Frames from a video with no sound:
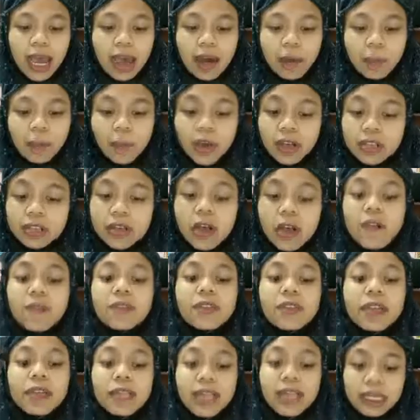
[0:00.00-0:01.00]
Most
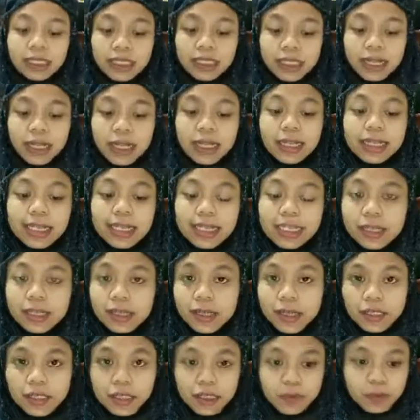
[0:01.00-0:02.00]
of the
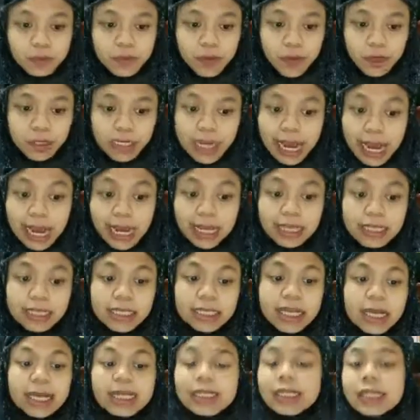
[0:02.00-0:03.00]
literature
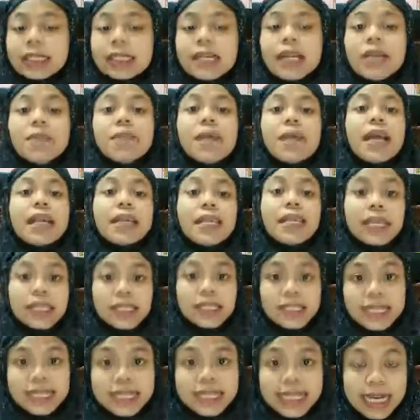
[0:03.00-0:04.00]
products written by the
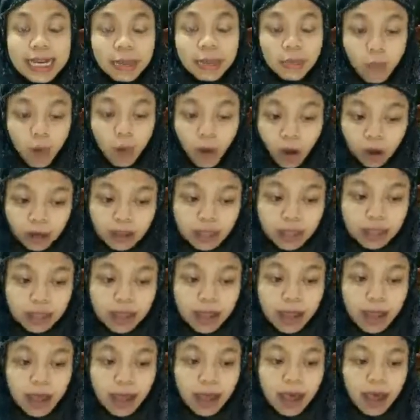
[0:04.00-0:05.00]
Christian monks,
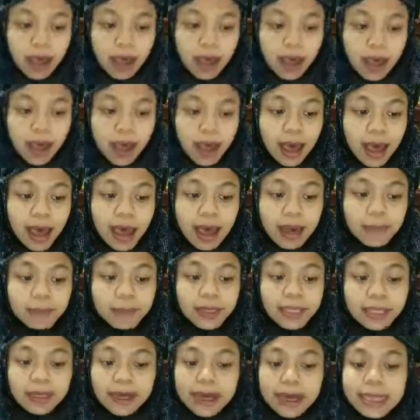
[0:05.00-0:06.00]

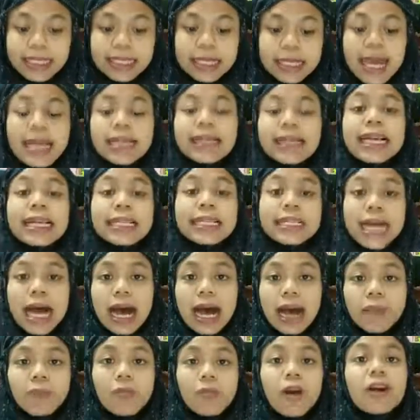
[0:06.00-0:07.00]
because at that
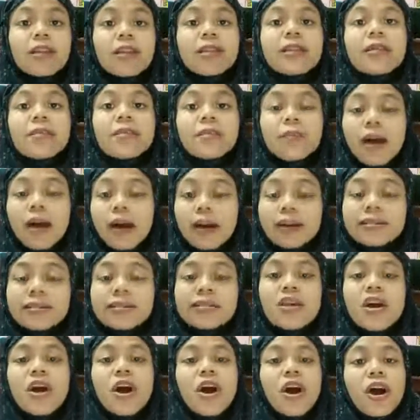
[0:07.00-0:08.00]
time only
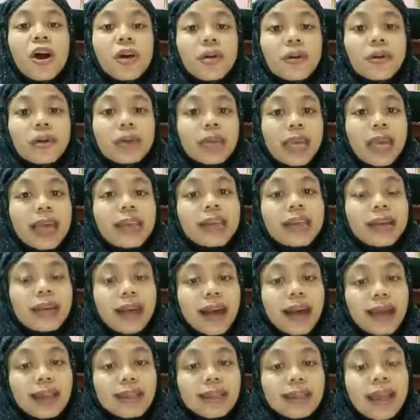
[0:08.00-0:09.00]
monks who can
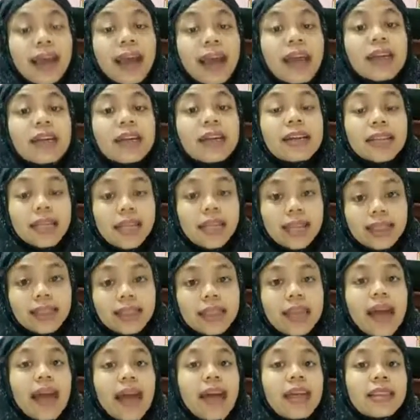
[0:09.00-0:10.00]
write and read
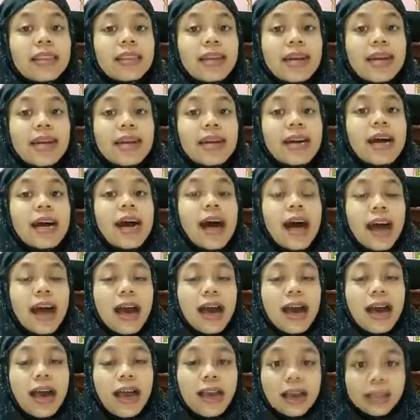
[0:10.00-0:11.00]
the
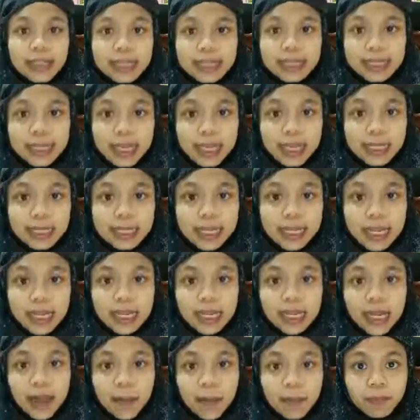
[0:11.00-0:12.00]

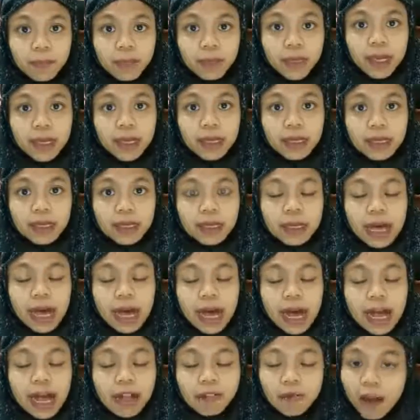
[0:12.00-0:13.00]
Anglo-Saxon
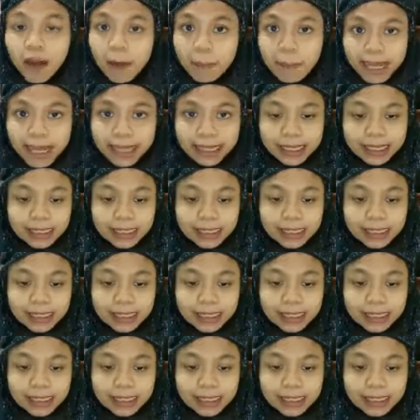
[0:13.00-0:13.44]
alphabet.